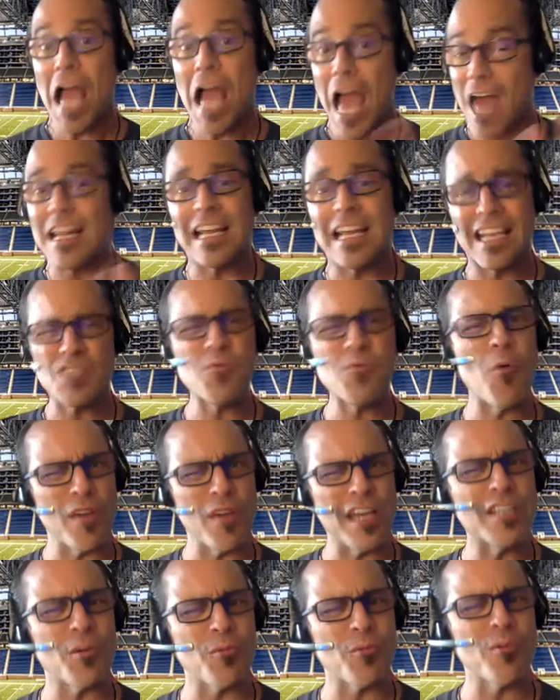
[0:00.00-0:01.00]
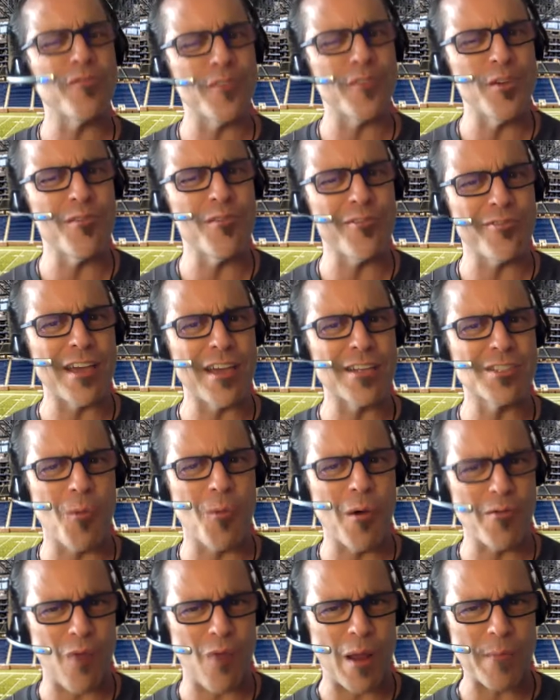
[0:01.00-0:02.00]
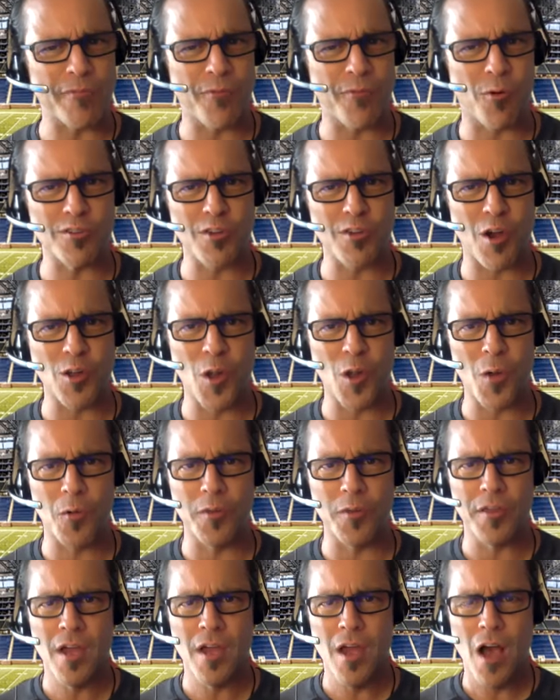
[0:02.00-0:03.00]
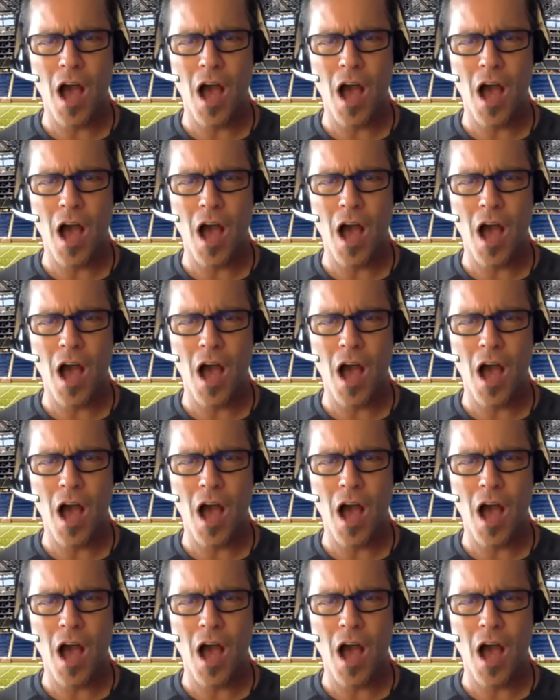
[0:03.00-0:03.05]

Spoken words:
And I guess we'll get to review the things that went right before it's all over with.